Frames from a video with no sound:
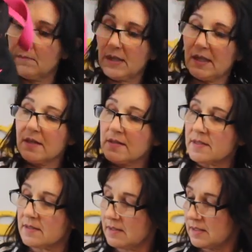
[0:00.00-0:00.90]

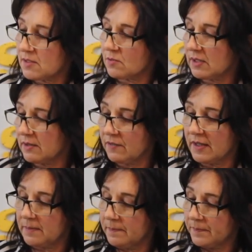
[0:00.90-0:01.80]
bags. It's really
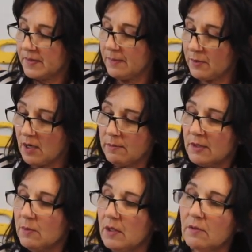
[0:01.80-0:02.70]
fun. I
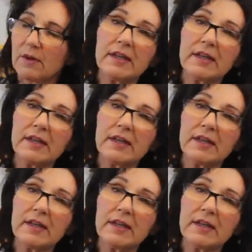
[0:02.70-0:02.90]
probably will.